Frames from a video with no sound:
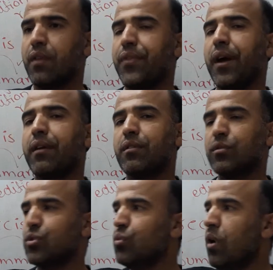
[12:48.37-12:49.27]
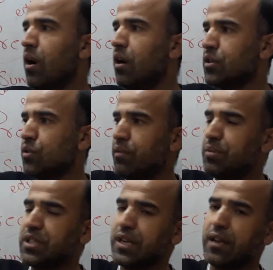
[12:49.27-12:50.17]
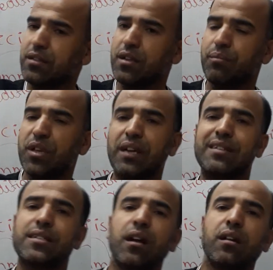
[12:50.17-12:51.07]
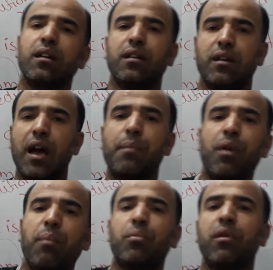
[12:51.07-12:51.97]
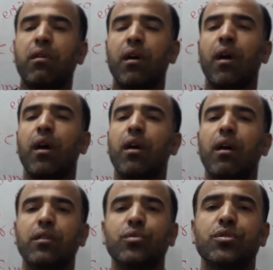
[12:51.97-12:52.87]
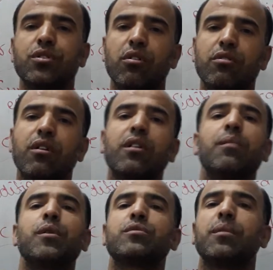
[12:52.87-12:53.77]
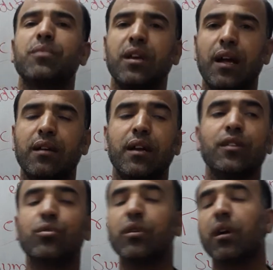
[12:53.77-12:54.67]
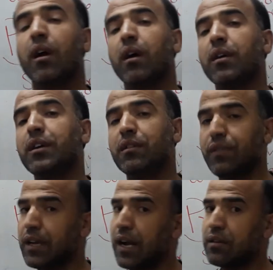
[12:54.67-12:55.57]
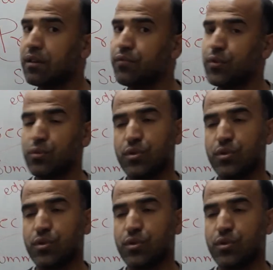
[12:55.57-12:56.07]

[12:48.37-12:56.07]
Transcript: That you have been telling something, and suddenly, abruptly, you start talking about something else, and your reader will get confused.